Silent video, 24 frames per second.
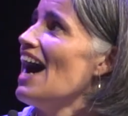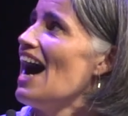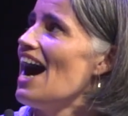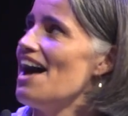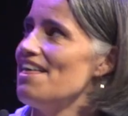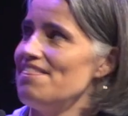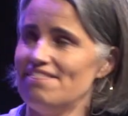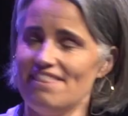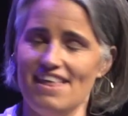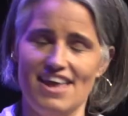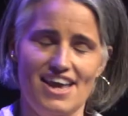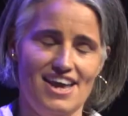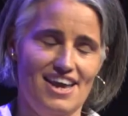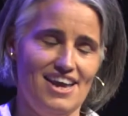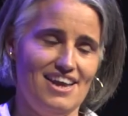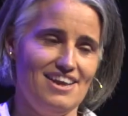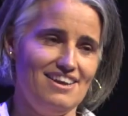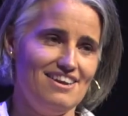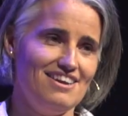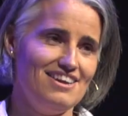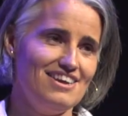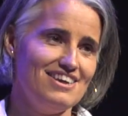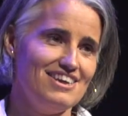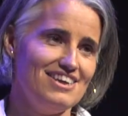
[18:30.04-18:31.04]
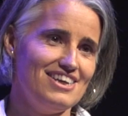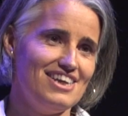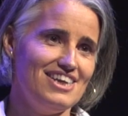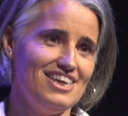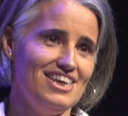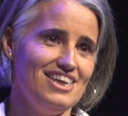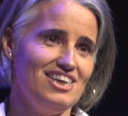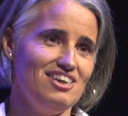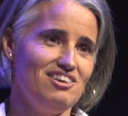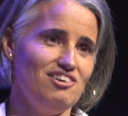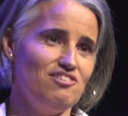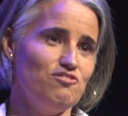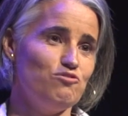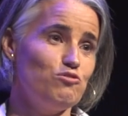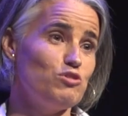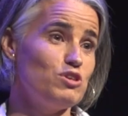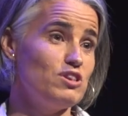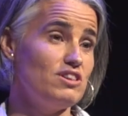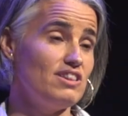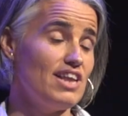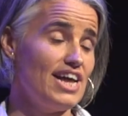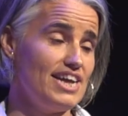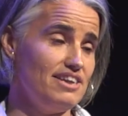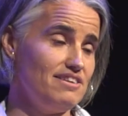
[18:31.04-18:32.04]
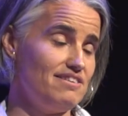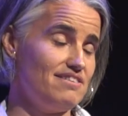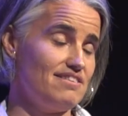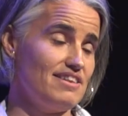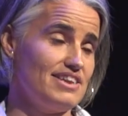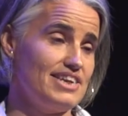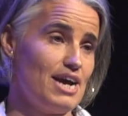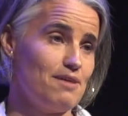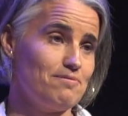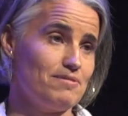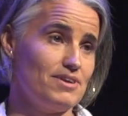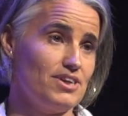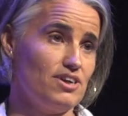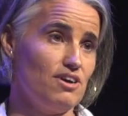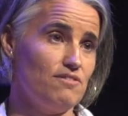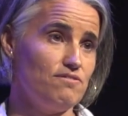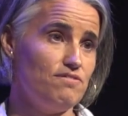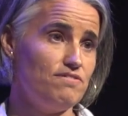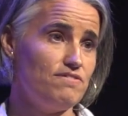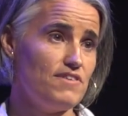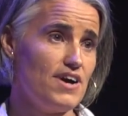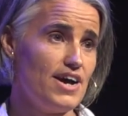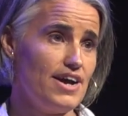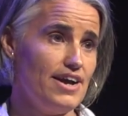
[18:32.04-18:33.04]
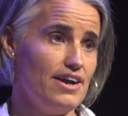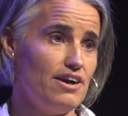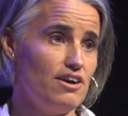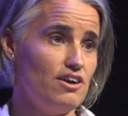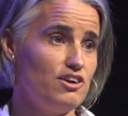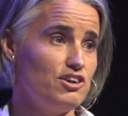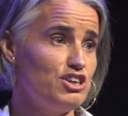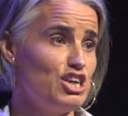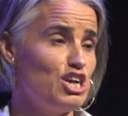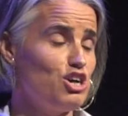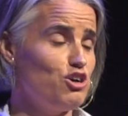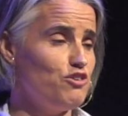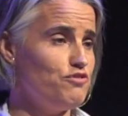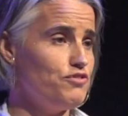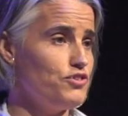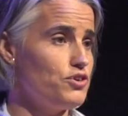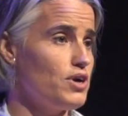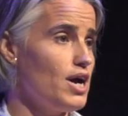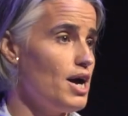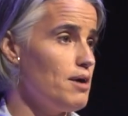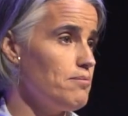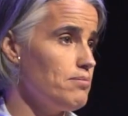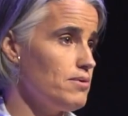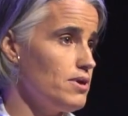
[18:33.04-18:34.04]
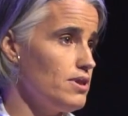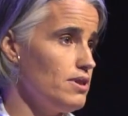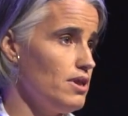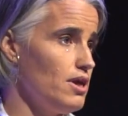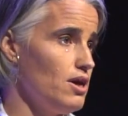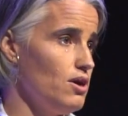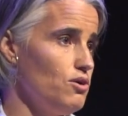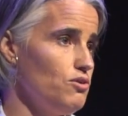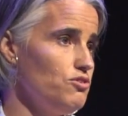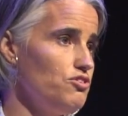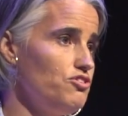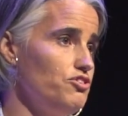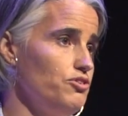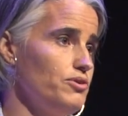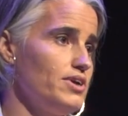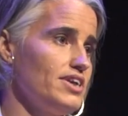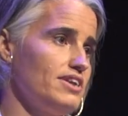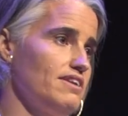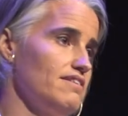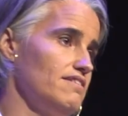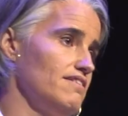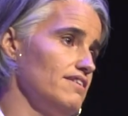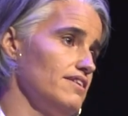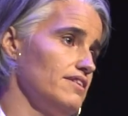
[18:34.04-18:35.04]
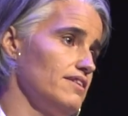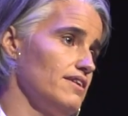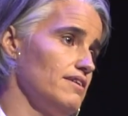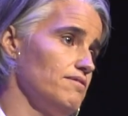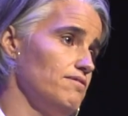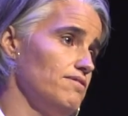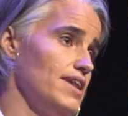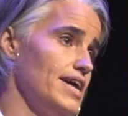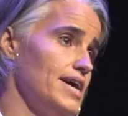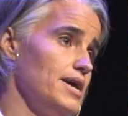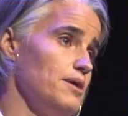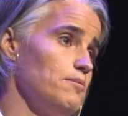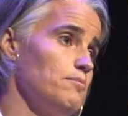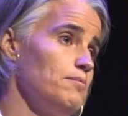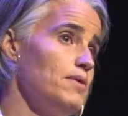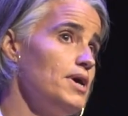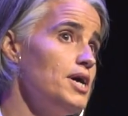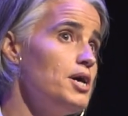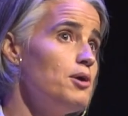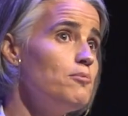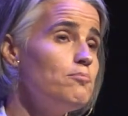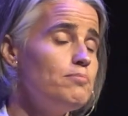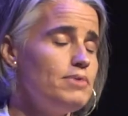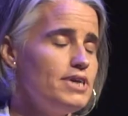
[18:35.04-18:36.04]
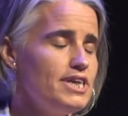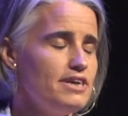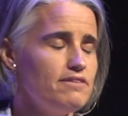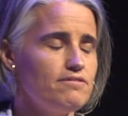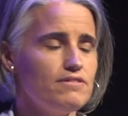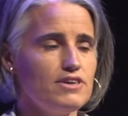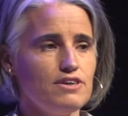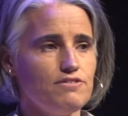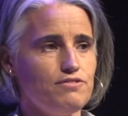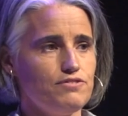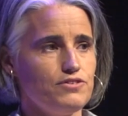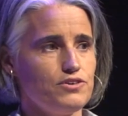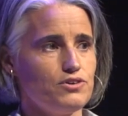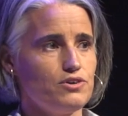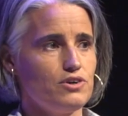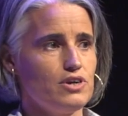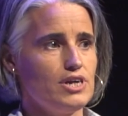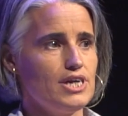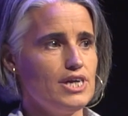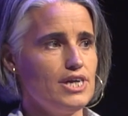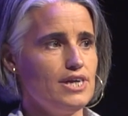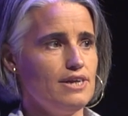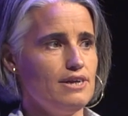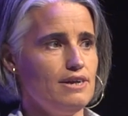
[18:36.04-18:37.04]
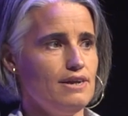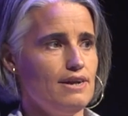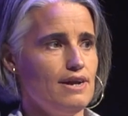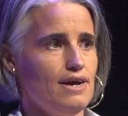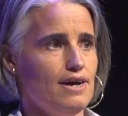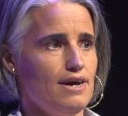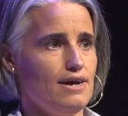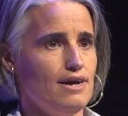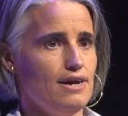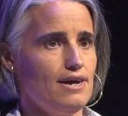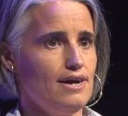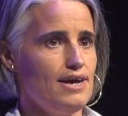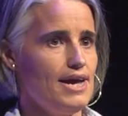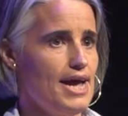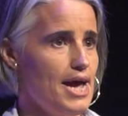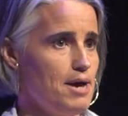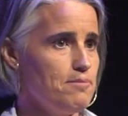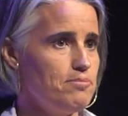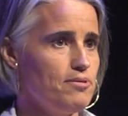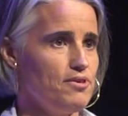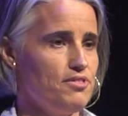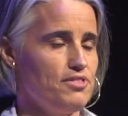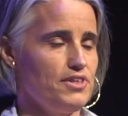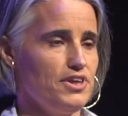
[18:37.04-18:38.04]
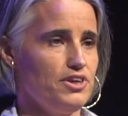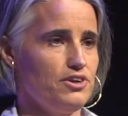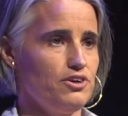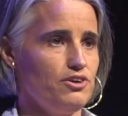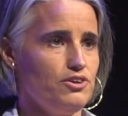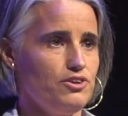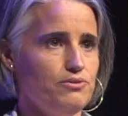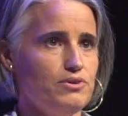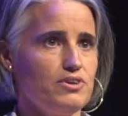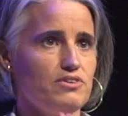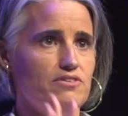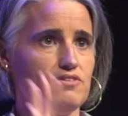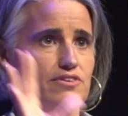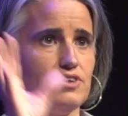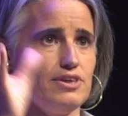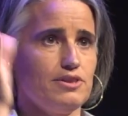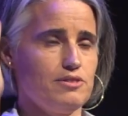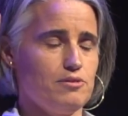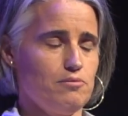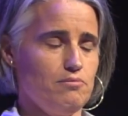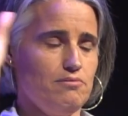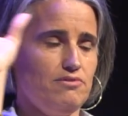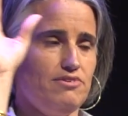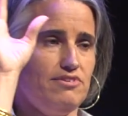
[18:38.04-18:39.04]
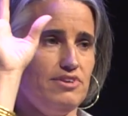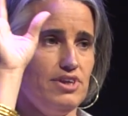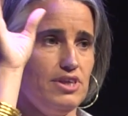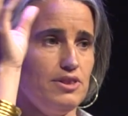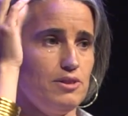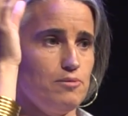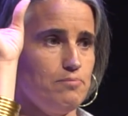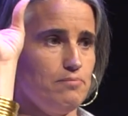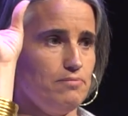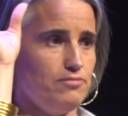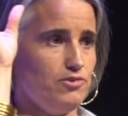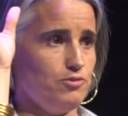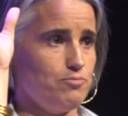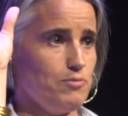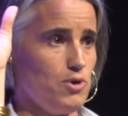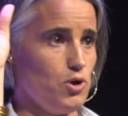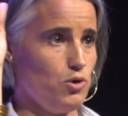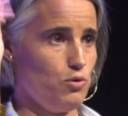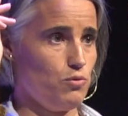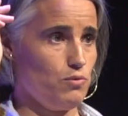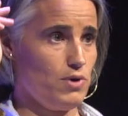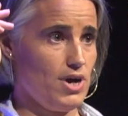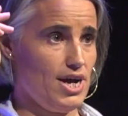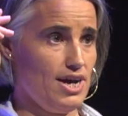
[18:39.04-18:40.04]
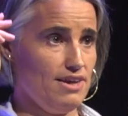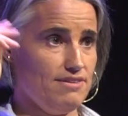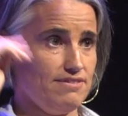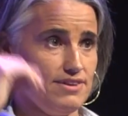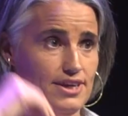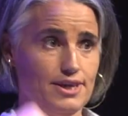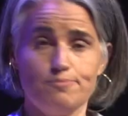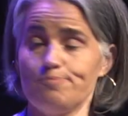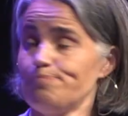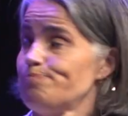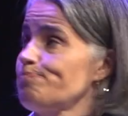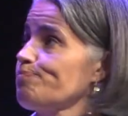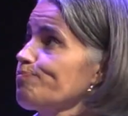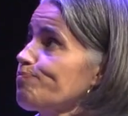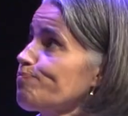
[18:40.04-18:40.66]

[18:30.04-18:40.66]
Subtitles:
And then he lights the napkin on fire. Now, if you're up close, you get to see the flame. But even if you're in amphitheater, you can see the smoke rising.